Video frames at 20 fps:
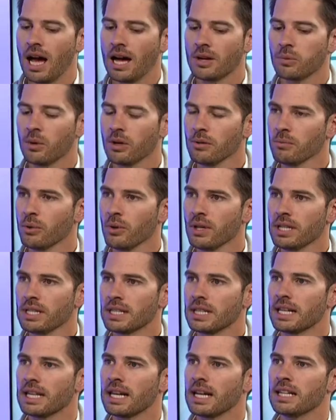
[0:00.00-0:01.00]
At what
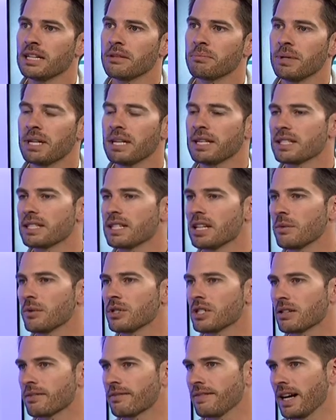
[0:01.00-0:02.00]
point can it be a
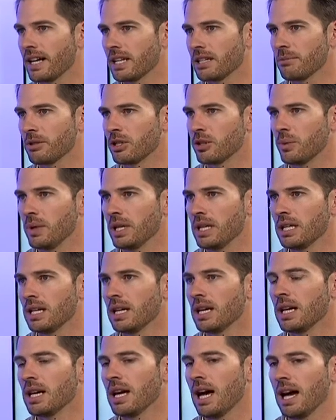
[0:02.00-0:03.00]
distinguishing factor between
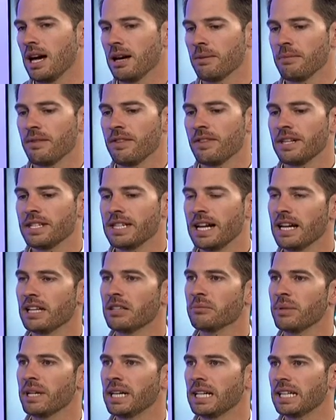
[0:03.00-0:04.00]
the
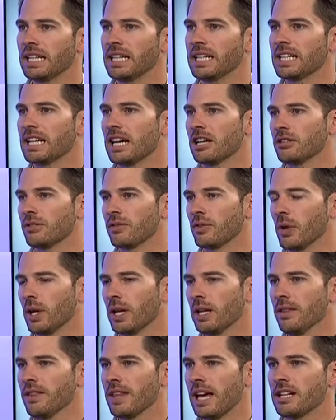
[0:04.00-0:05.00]
nail being an indicator of your
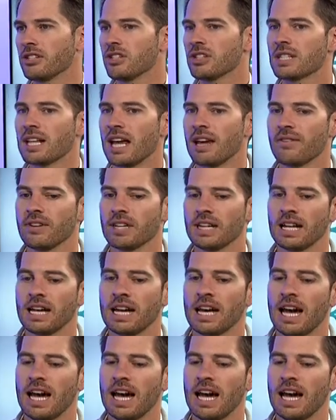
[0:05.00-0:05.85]
health and just having